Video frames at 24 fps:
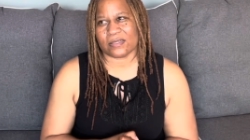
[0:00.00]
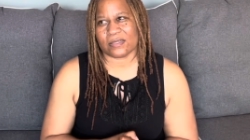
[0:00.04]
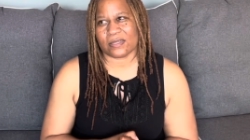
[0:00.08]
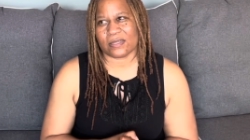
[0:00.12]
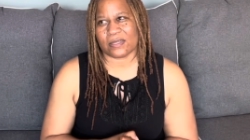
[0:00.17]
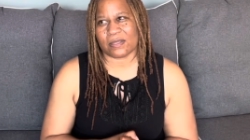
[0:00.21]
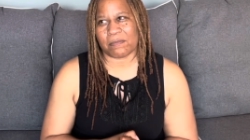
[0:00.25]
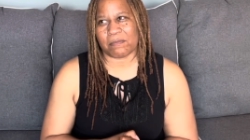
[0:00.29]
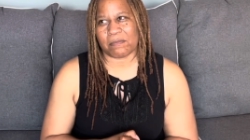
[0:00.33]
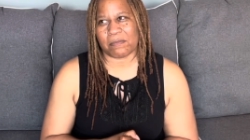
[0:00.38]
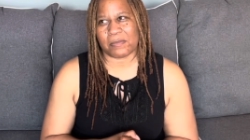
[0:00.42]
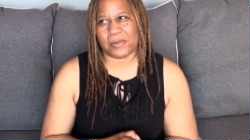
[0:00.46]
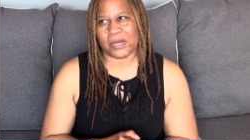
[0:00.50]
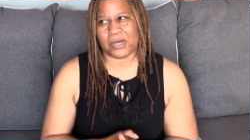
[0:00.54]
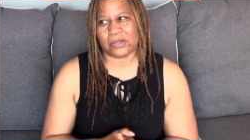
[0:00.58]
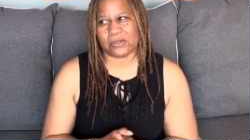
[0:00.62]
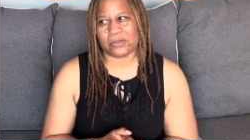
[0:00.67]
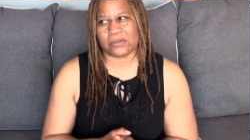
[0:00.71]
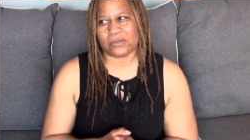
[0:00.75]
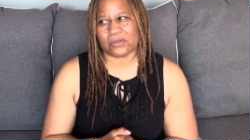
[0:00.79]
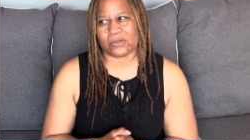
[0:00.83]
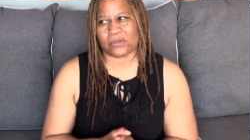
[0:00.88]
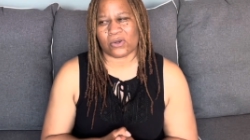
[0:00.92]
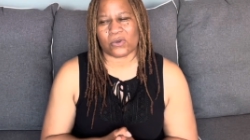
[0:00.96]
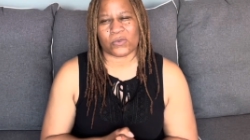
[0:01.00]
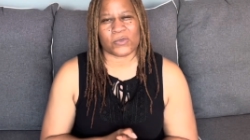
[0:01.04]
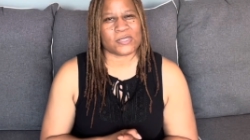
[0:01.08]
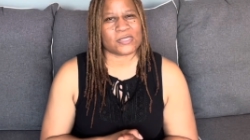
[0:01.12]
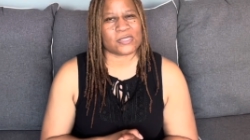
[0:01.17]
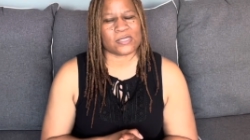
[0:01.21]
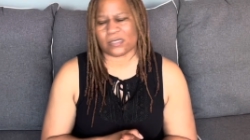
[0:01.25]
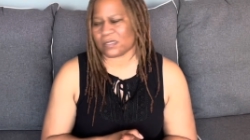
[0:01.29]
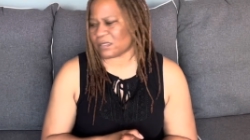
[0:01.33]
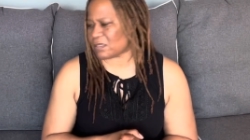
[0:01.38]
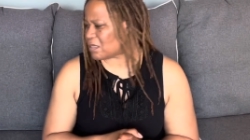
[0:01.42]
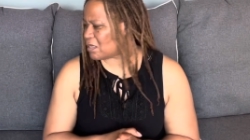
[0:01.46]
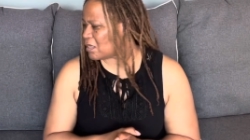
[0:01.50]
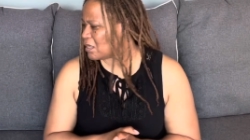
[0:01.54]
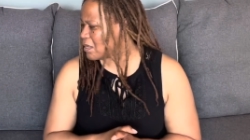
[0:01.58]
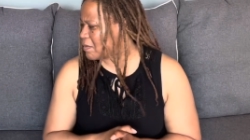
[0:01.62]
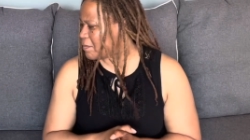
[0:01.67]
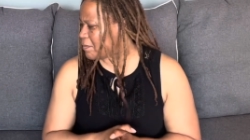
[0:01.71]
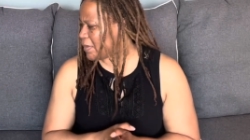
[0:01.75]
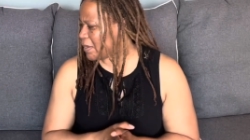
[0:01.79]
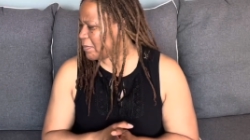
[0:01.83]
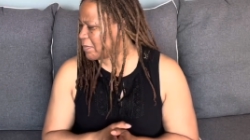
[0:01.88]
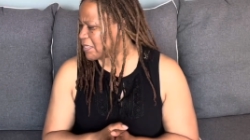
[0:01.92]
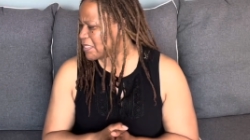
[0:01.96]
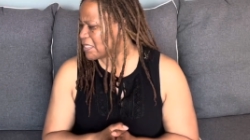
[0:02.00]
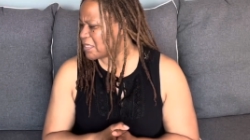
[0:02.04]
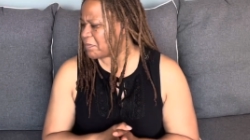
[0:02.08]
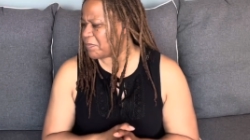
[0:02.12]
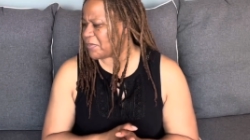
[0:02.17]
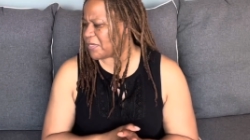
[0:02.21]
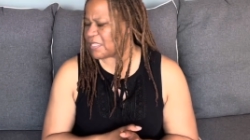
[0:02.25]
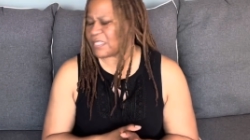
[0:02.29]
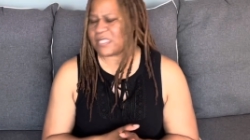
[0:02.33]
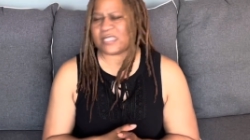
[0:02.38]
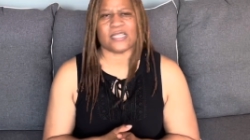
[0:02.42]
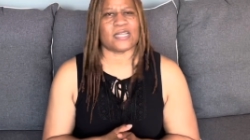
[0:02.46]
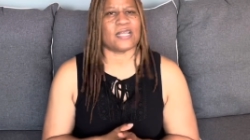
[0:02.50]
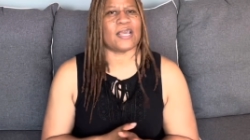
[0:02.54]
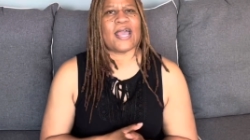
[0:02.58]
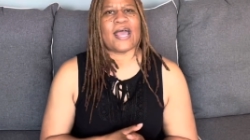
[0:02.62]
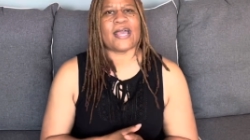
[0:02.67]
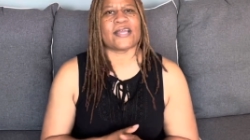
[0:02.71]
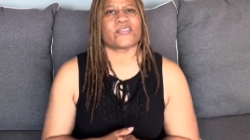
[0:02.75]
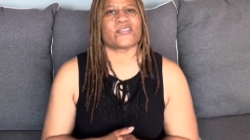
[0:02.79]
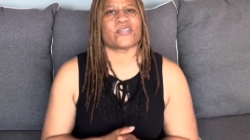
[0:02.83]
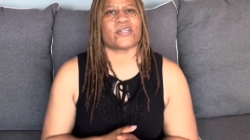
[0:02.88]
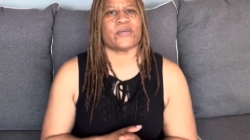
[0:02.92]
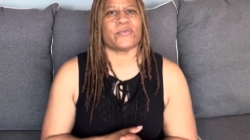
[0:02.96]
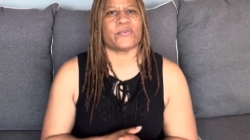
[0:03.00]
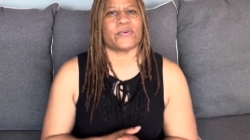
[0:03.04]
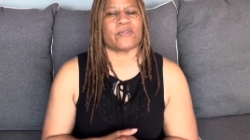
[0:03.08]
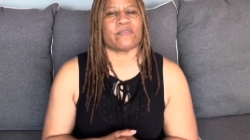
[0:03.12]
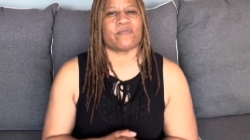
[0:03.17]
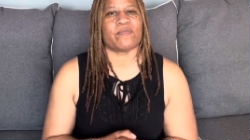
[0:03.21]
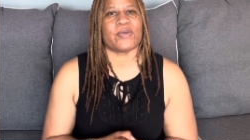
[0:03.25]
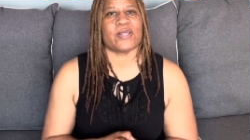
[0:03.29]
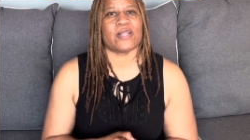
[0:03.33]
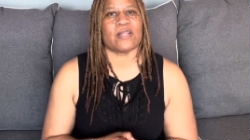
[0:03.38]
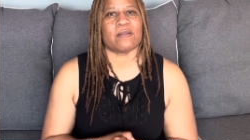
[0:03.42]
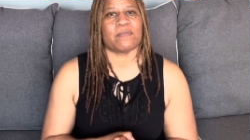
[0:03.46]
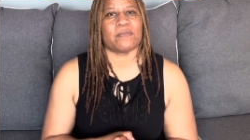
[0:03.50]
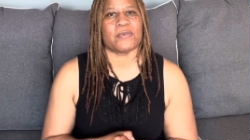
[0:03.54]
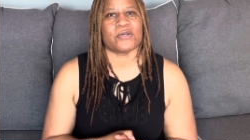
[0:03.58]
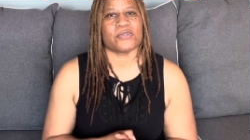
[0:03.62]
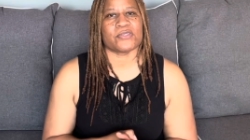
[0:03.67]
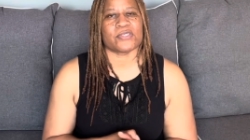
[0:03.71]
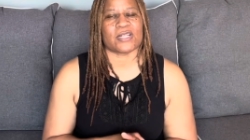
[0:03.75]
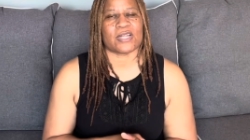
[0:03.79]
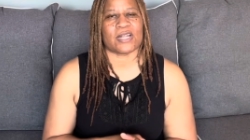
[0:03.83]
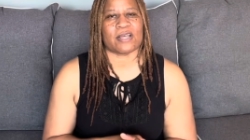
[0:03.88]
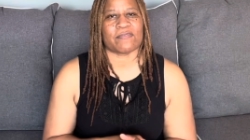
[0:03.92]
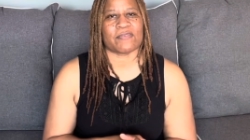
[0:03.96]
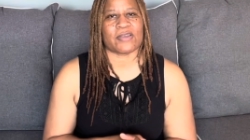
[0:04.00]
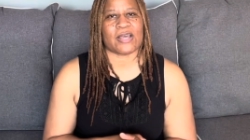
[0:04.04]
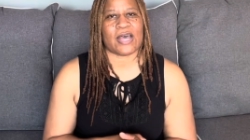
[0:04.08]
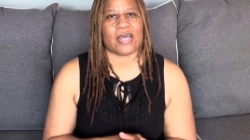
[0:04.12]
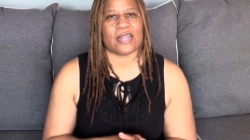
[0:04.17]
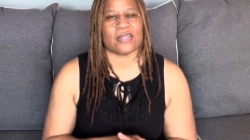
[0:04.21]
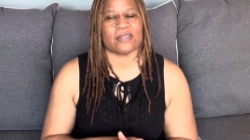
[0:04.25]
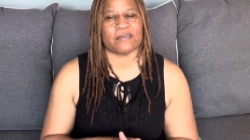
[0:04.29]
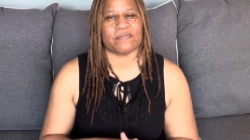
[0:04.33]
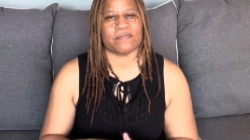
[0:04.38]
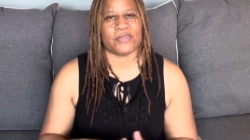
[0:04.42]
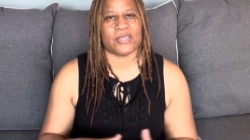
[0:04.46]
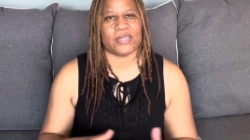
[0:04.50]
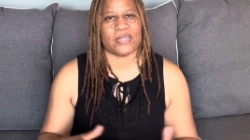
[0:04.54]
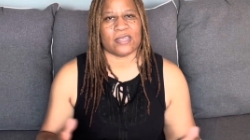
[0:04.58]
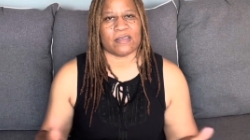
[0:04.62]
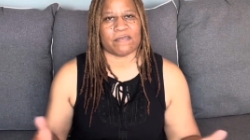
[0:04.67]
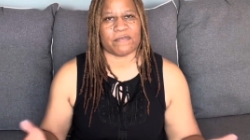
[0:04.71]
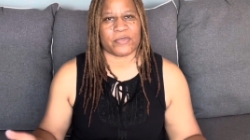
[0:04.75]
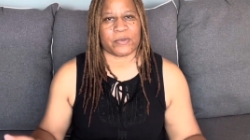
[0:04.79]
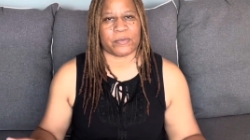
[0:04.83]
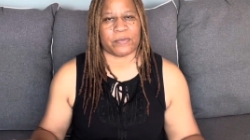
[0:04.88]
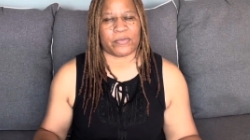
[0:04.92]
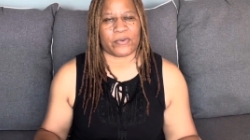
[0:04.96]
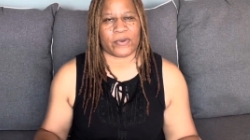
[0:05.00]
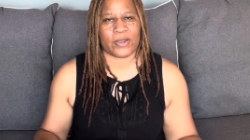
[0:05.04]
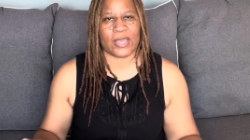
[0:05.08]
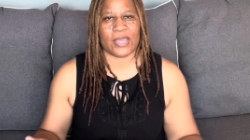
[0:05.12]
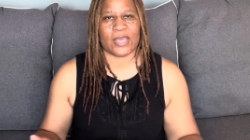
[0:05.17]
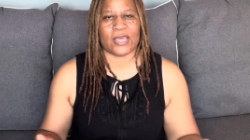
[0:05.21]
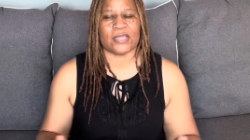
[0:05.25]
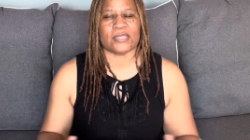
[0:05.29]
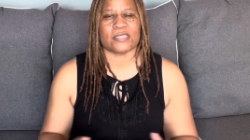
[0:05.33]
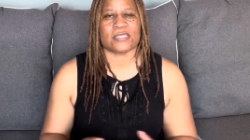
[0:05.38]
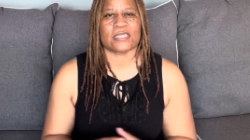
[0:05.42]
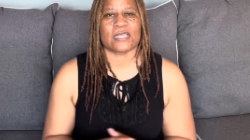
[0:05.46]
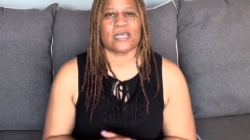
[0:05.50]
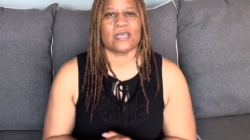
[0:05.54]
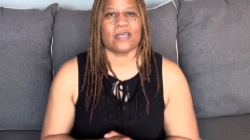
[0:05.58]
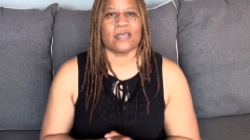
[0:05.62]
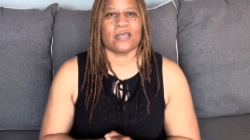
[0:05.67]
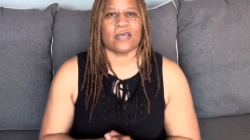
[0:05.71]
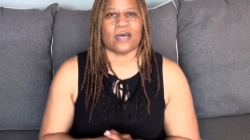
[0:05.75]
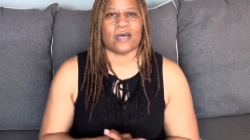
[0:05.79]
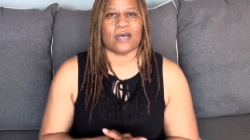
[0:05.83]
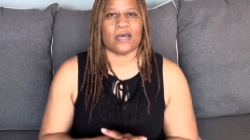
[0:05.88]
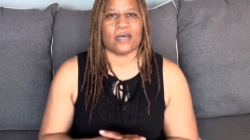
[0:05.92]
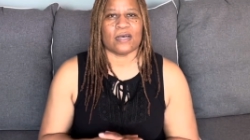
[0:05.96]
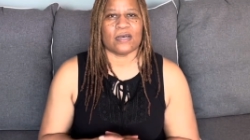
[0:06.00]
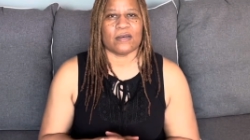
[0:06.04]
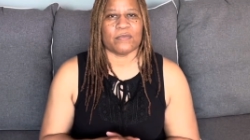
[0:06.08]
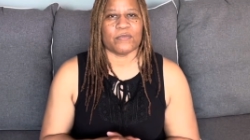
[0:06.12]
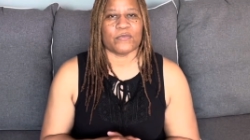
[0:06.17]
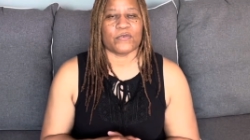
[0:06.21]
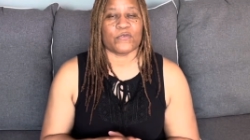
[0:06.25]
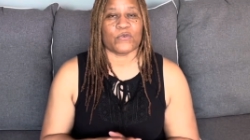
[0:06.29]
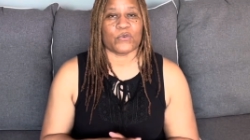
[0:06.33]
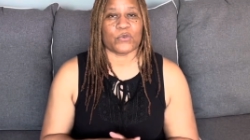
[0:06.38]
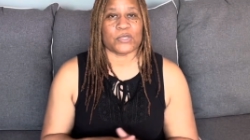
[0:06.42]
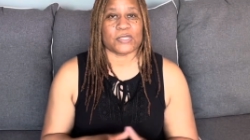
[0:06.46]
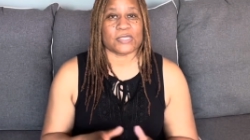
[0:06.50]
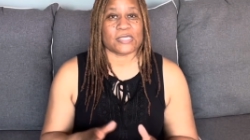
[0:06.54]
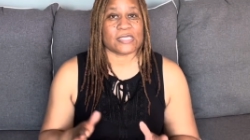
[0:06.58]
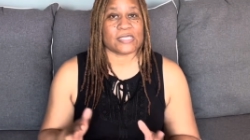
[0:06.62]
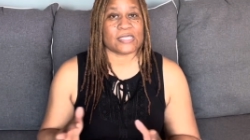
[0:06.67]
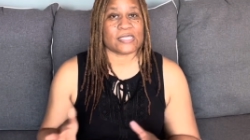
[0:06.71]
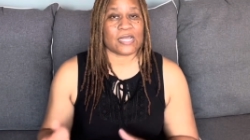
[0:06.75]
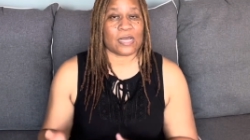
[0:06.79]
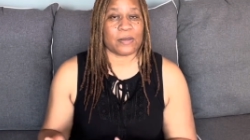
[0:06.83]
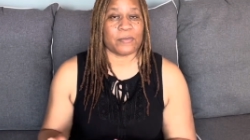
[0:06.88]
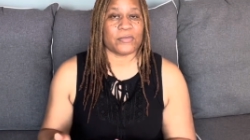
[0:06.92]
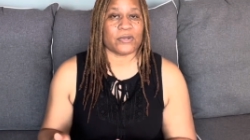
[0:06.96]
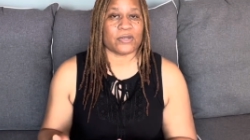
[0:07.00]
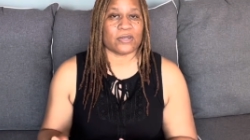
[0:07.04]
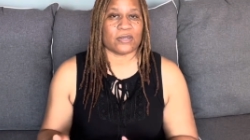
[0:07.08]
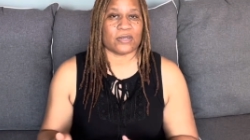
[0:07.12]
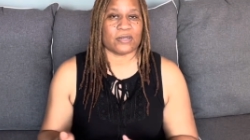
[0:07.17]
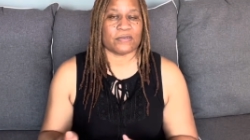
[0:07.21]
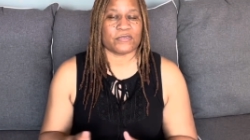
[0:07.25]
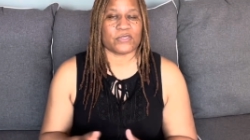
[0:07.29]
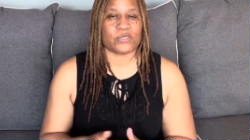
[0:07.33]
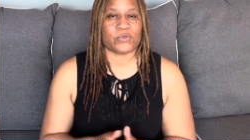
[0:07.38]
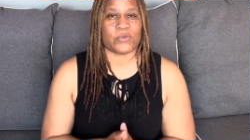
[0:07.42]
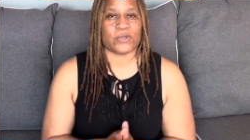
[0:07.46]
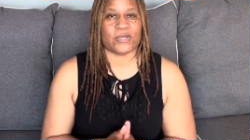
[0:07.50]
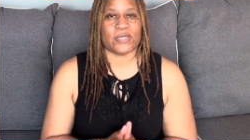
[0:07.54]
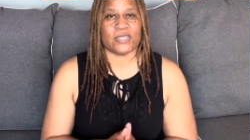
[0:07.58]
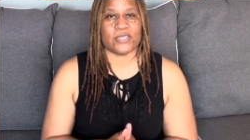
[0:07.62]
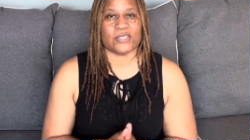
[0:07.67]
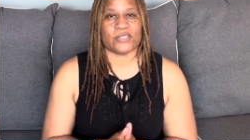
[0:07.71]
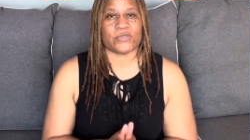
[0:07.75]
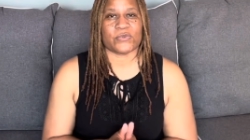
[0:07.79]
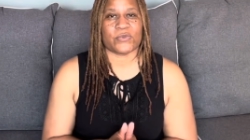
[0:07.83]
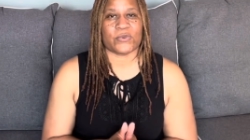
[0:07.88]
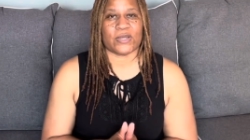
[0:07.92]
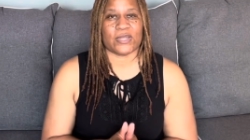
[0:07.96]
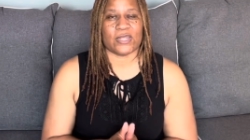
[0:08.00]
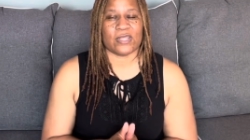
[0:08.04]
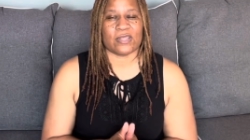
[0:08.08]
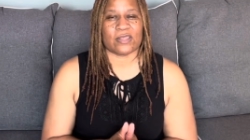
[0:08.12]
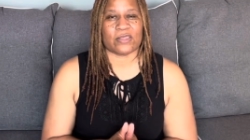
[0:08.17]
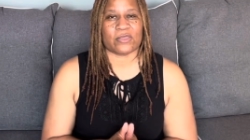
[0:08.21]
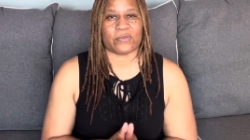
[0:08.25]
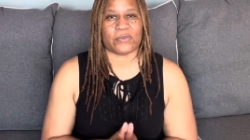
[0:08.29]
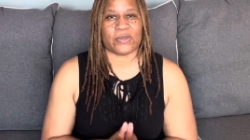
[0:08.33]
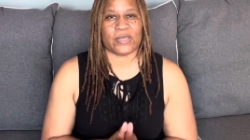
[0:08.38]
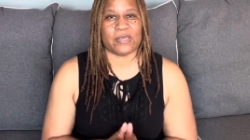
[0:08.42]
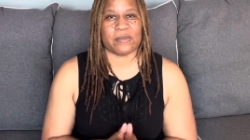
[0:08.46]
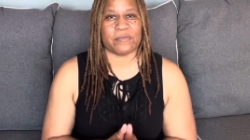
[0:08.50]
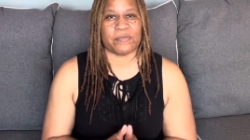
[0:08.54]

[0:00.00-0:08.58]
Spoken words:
the most, or was it maybe Simplicity actually would have been the most that I've gotten of any of the brands for summer of 2023.